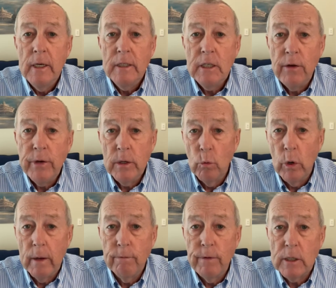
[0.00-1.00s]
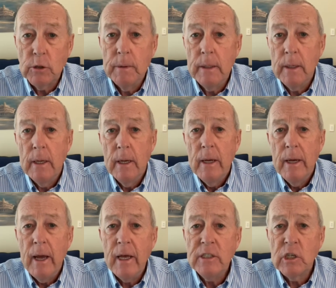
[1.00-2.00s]
dividend reinvestment
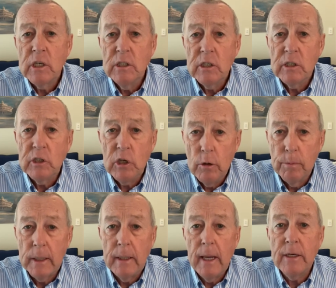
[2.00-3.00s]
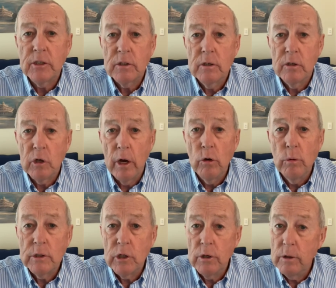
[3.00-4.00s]
adds considerably less to total
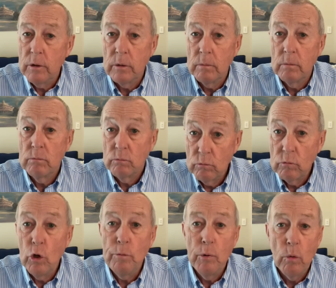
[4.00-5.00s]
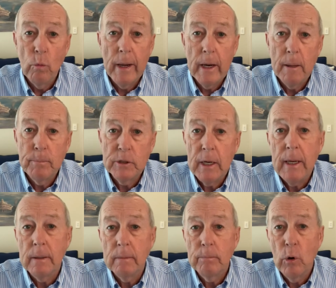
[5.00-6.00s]
return,
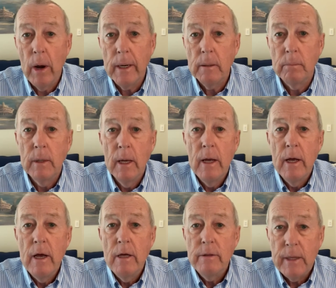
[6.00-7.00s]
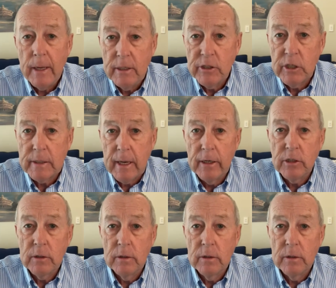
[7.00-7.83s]
2.18% per annum, than is the case in